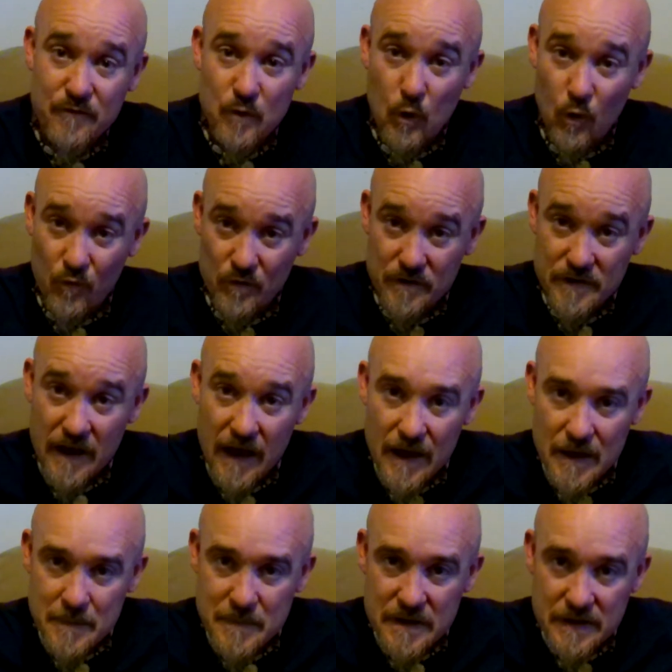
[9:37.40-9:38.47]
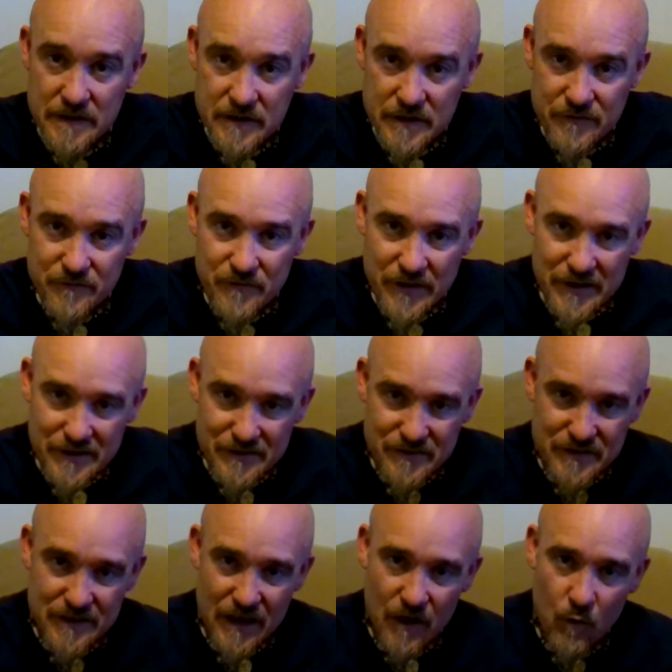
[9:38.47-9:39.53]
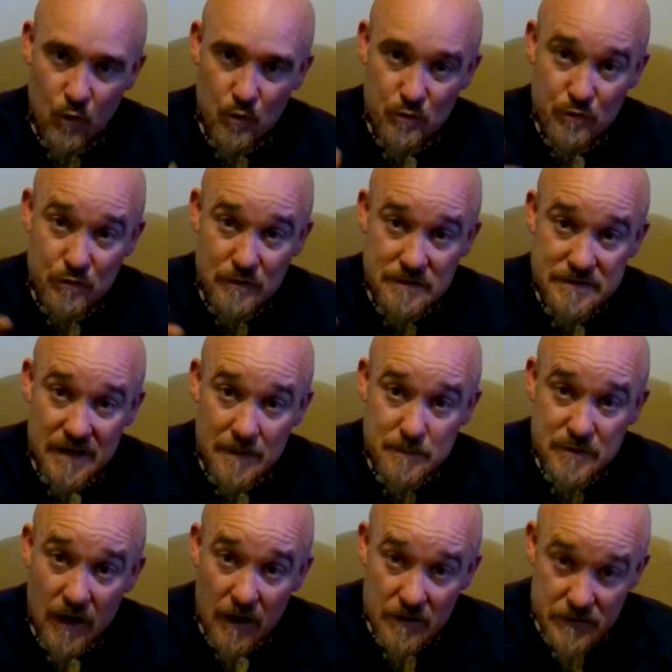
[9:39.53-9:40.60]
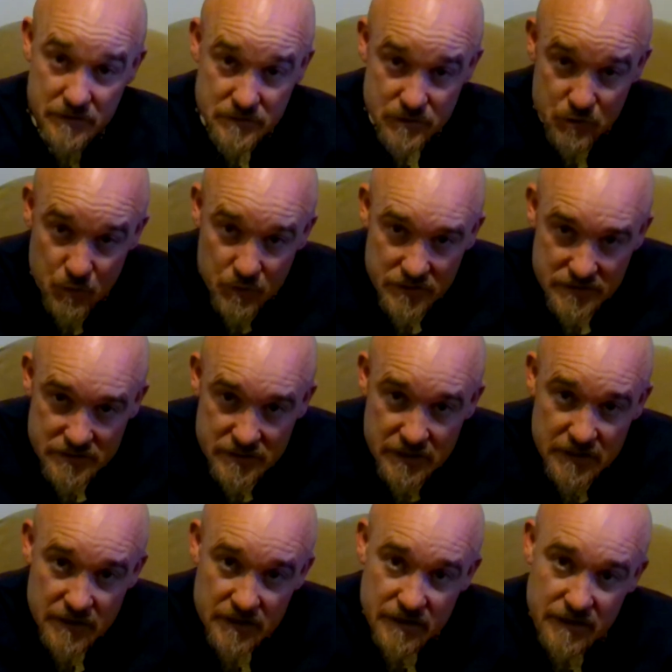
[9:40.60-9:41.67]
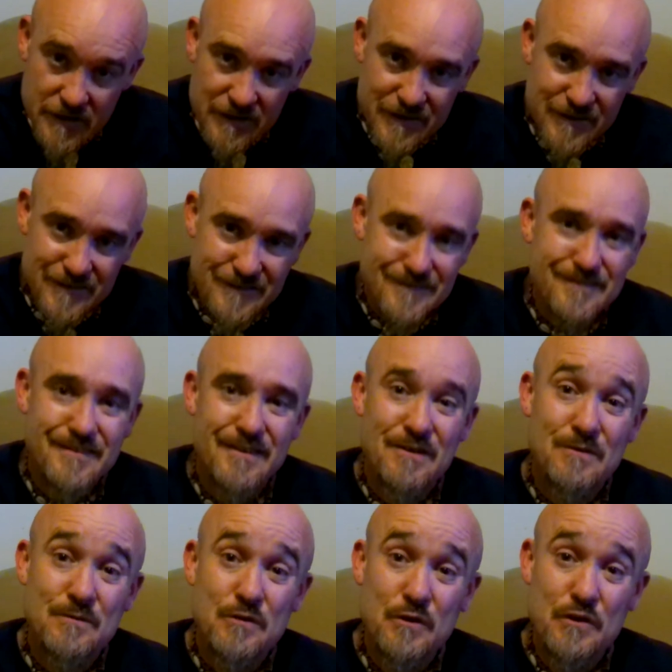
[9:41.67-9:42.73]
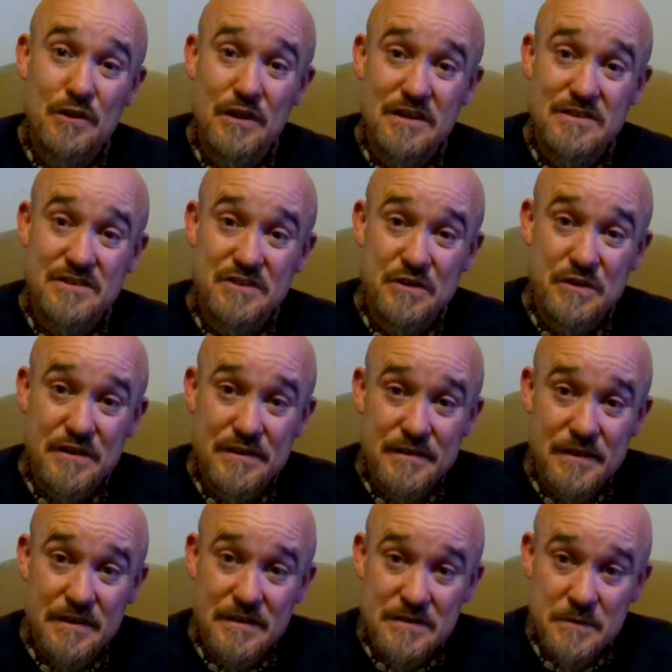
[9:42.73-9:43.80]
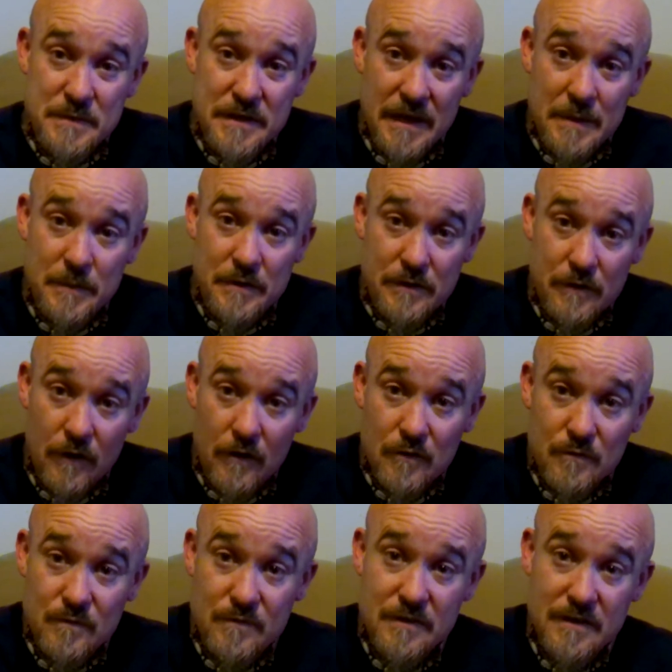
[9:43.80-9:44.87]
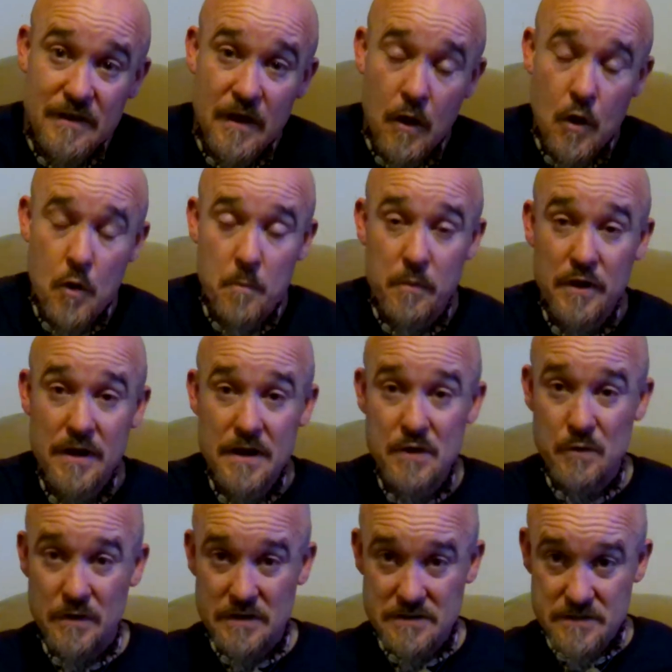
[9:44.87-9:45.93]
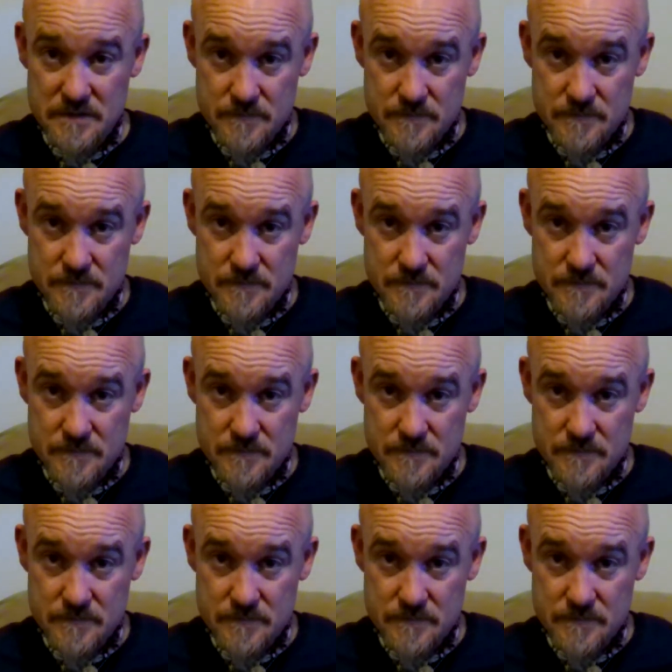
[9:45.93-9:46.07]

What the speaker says: over time it did fade as he got older and stopped talking to it, and took it less seriously as he became an adult. But anyways,